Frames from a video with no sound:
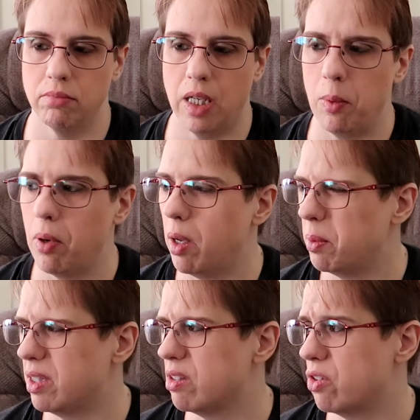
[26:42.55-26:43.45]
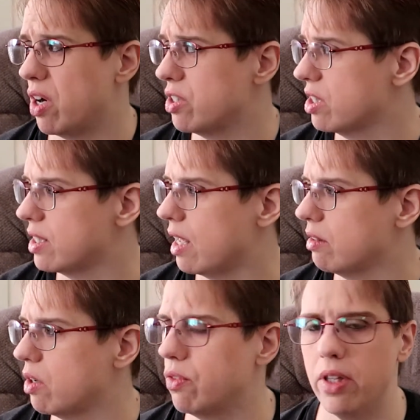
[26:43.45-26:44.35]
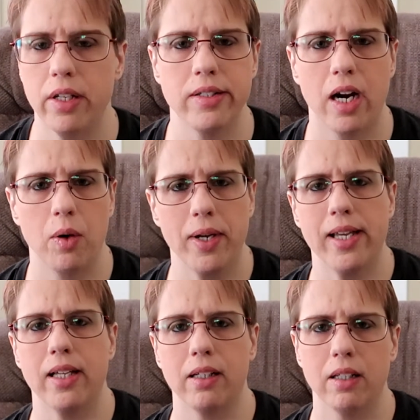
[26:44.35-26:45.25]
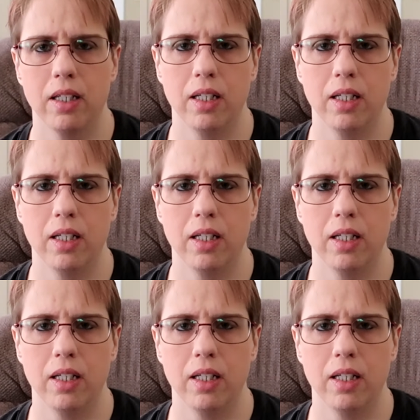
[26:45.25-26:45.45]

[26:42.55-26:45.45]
I'll probably stretch this out over the entire weekend,